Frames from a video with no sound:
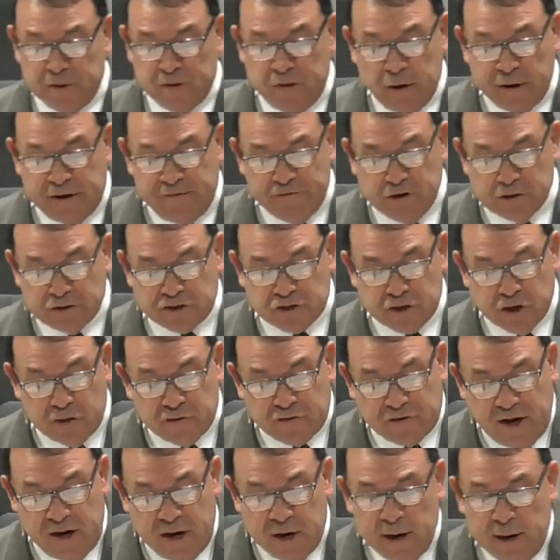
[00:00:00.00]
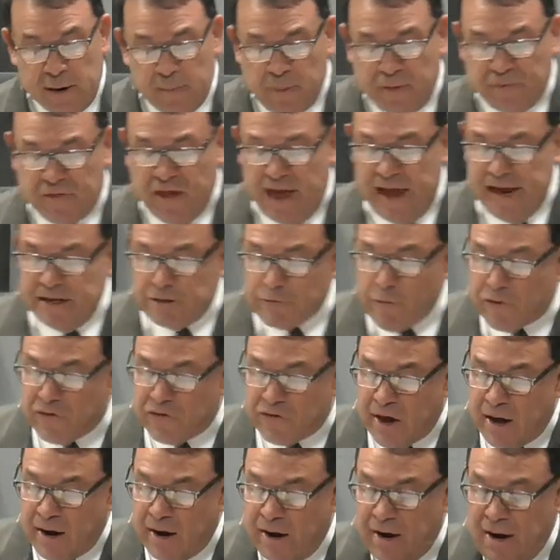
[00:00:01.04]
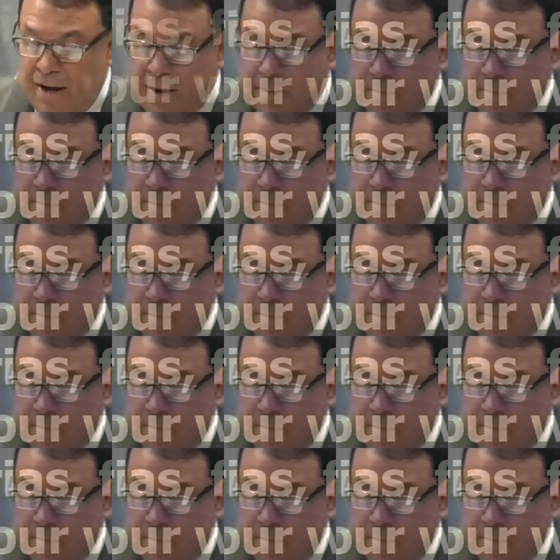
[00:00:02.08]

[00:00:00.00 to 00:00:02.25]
Look at verse 13. But the angel said unto him,